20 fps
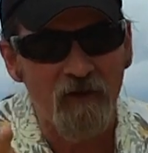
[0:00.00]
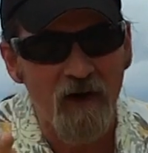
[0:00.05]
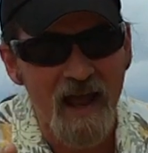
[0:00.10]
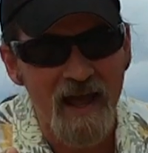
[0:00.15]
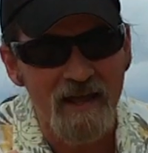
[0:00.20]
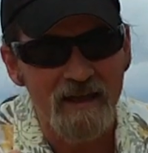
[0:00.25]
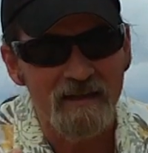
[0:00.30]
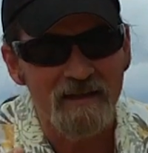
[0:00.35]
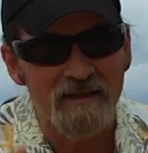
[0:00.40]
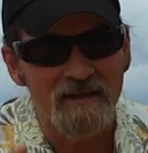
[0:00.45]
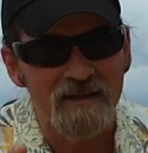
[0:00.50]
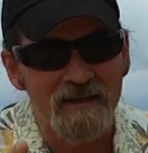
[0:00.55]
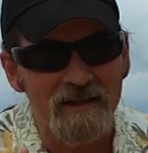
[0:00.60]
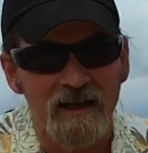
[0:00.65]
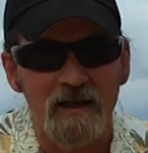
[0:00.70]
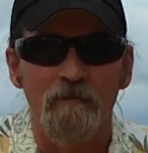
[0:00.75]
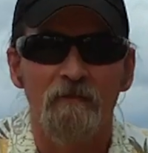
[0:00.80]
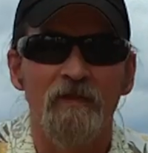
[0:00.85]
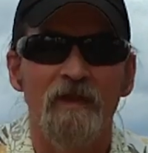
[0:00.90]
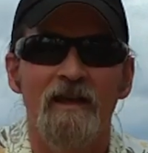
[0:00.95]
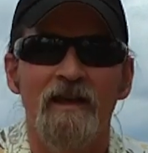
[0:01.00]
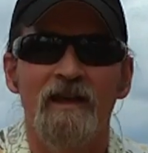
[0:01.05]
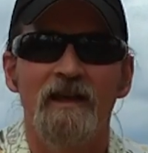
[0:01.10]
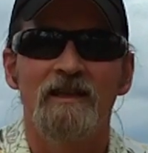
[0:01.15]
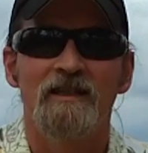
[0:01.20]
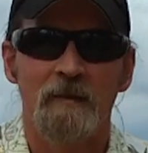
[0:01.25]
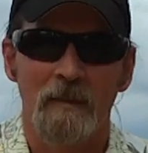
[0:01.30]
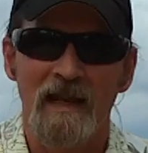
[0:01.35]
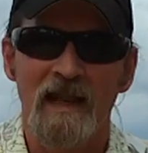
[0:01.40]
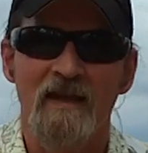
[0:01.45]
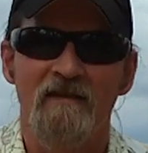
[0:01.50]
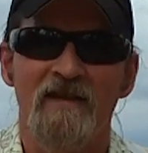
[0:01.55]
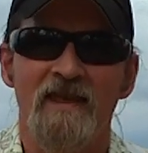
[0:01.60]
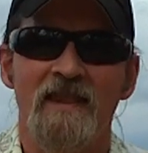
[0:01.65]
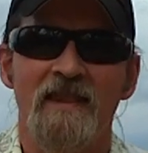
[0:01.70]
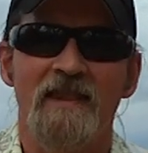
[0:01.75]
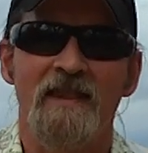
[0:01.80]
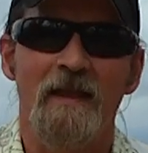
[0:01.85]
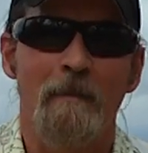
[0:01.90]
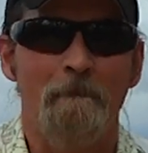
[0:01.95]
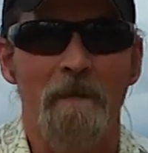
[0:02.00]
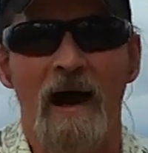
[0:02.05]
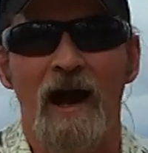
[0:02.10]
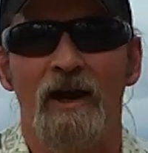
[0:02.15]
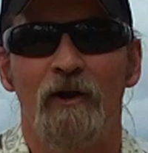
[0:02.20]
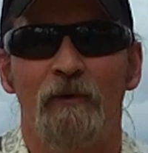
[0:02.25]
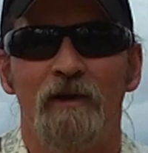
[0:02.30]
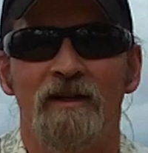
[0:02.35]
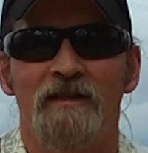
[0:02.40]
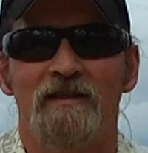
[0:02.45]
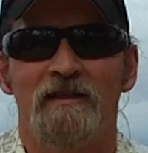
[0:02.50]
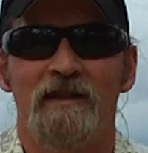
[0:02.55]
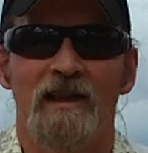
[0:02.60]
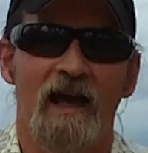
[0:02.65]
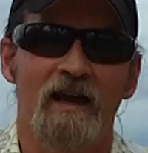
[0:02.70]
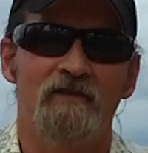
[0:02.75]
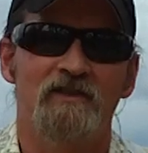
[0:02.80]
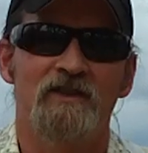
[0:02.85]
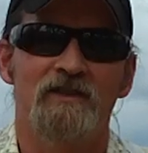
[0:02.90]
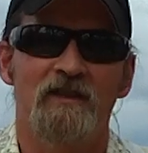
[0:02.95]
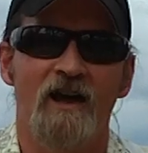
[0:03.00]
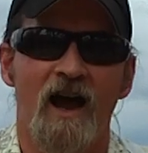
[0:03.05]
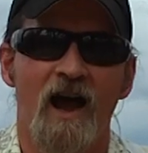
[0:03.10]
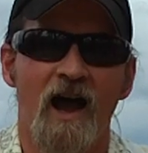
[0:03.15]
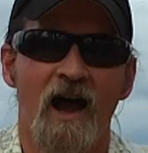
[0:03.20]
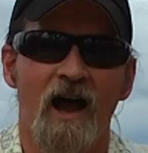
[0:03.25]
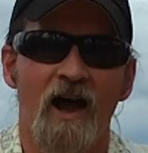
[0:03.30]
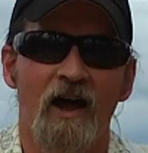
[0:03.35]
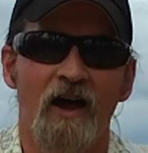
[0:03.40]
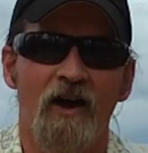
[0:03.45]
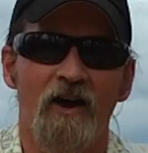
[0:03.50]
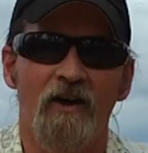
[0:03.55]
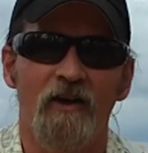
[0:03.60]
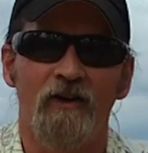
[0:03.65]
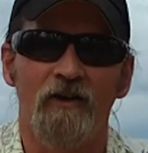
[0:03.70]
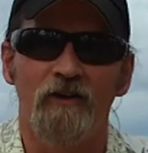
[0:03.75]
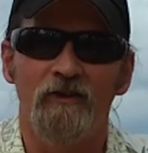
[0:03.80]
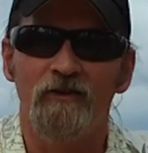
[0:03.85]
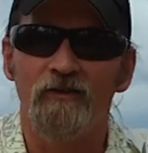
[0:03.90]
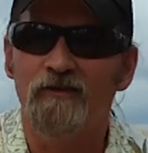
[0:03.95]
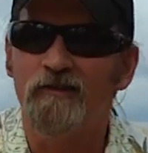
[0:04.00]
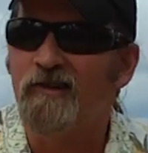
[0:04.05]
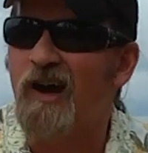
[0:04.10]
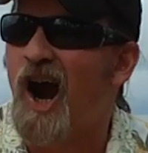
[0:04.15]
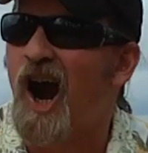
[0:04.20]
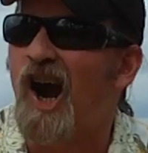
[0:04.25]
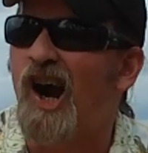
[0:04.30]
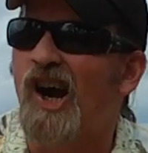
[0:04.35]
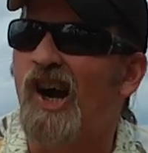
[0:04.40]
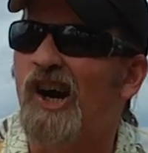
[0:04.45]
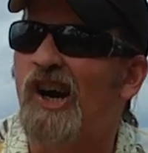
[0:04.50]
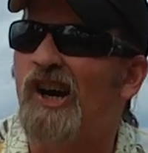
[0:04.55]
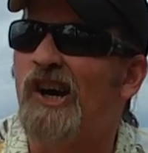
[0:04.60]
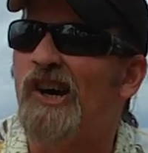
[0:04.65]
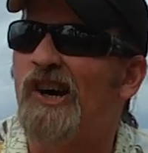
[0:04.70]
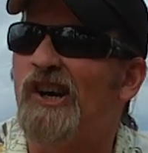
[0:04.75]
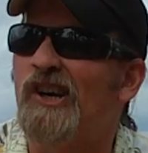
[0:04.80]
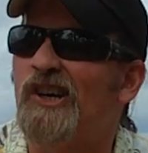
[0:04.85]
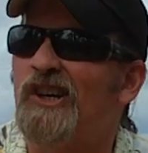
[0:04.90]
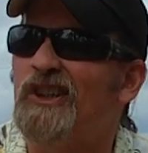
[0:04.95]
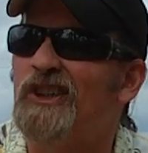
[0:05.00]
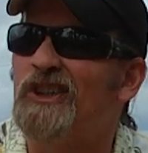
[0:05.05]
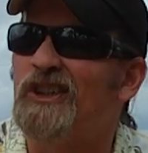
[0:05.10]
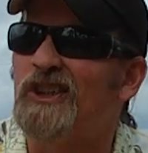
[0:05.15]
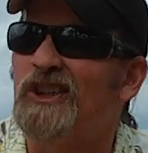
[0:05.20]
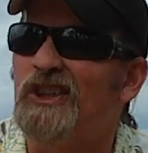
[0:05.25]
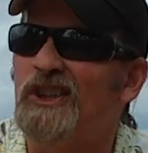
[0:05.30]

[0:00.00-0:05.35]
friends to be living the pirate lifestyle. Arrrr.